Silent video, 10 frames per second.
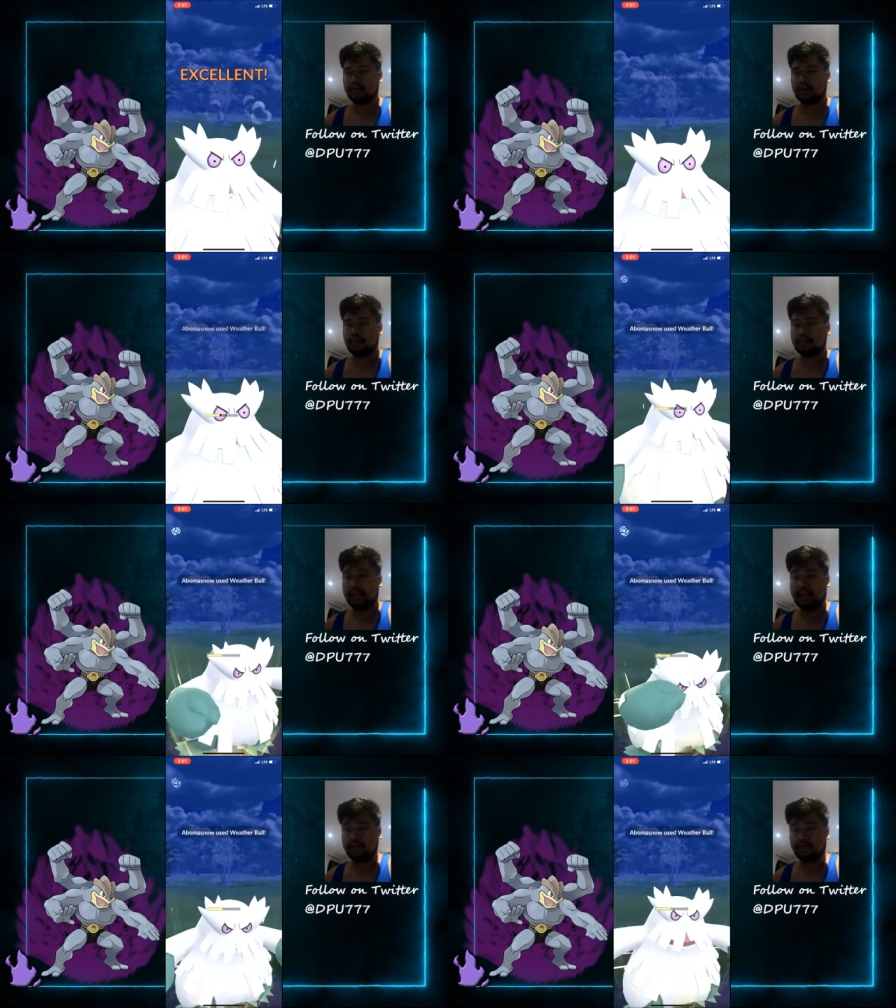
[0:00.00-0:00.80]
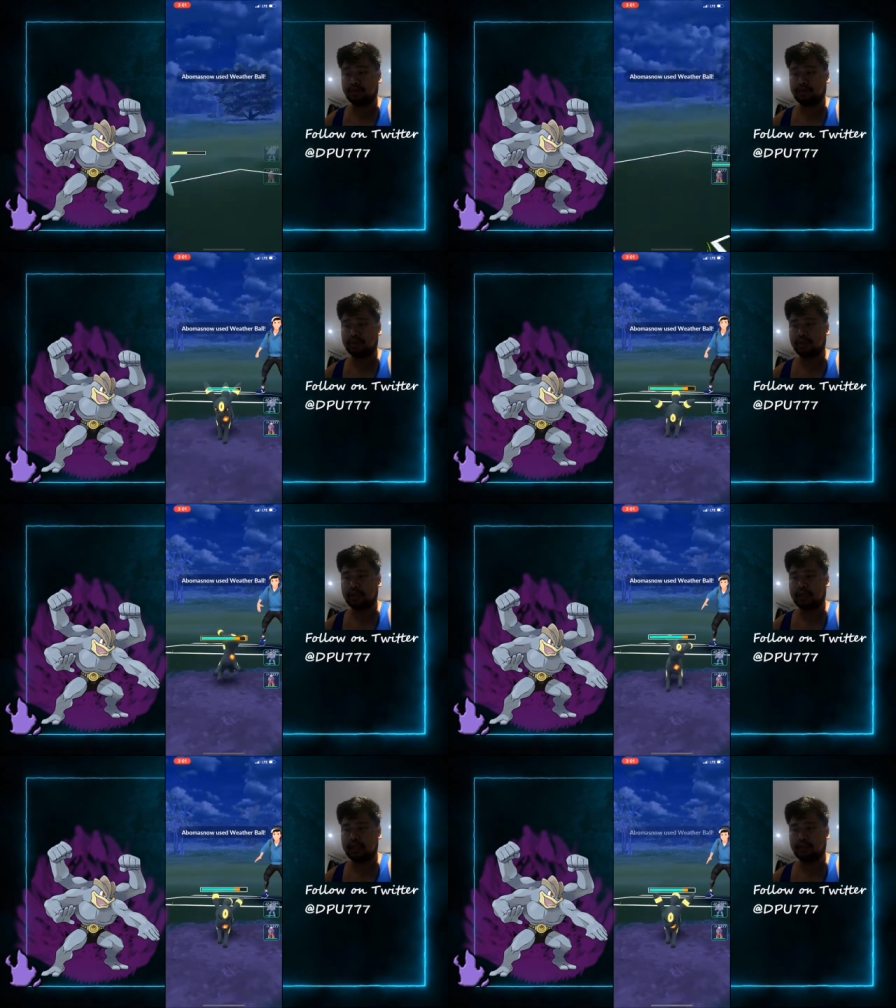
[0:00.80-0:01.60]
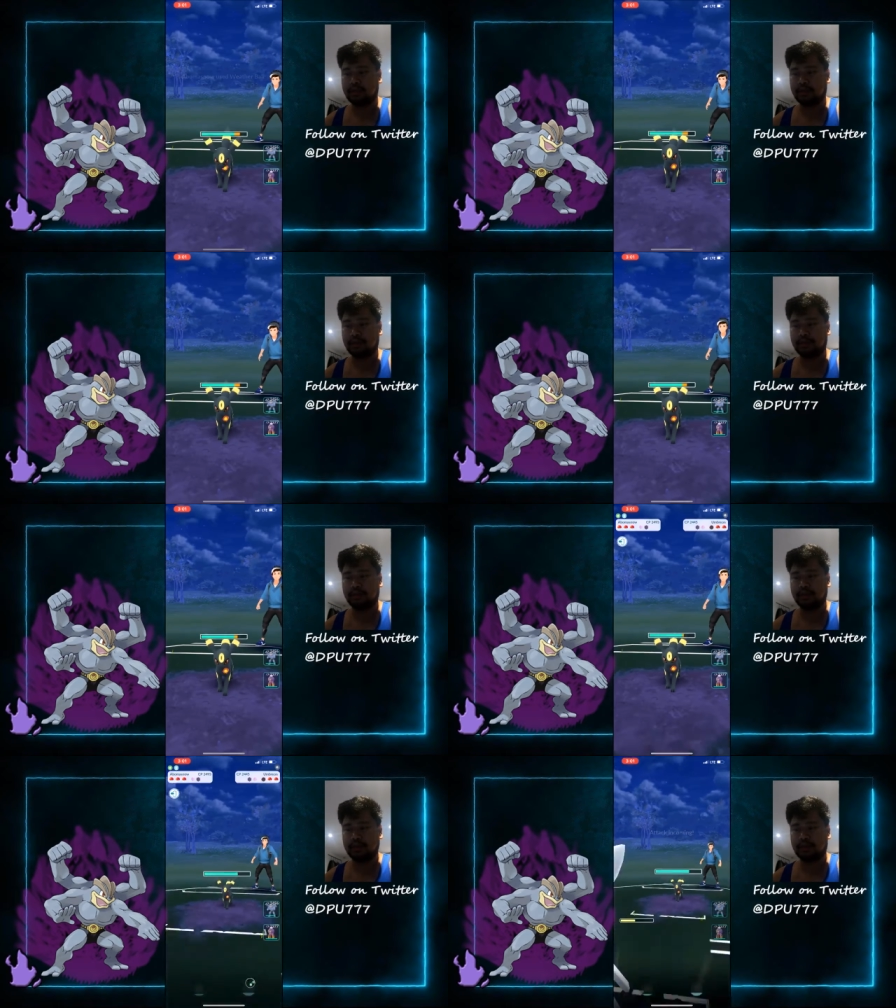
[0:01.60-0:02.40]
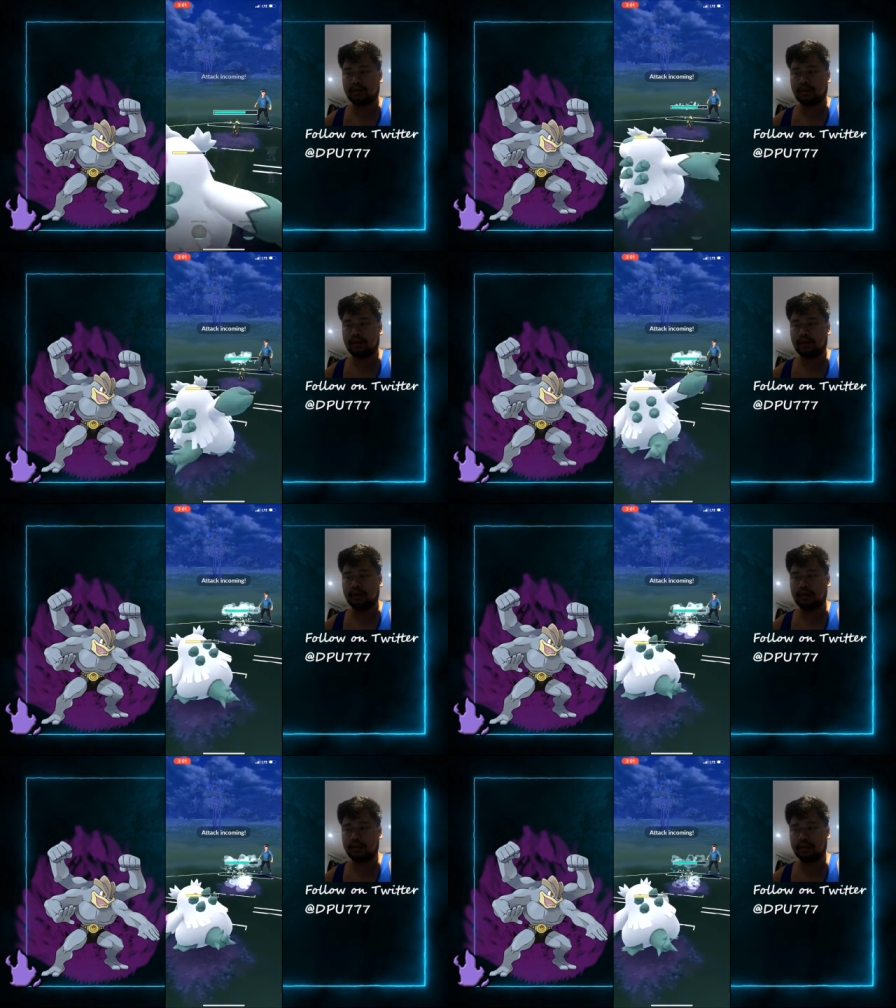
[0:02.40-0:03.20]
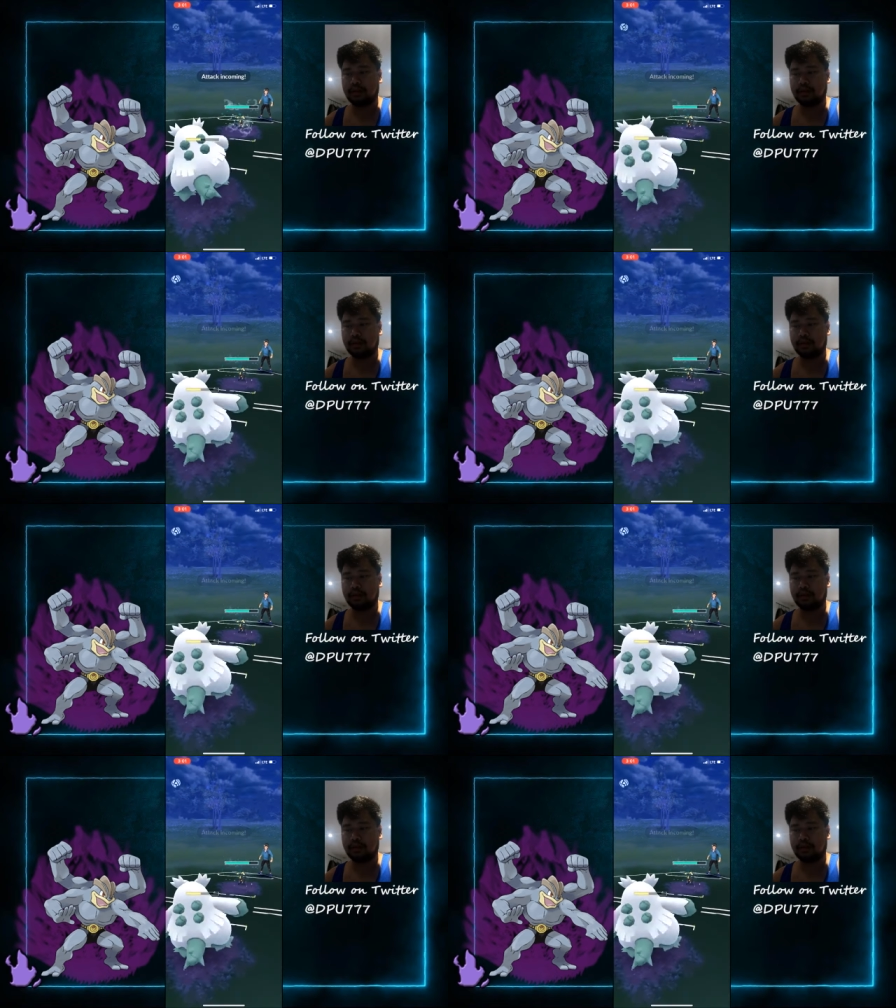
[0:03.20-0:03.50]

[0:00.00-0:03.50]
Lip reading: Last Resort is actually going to be really strong against me.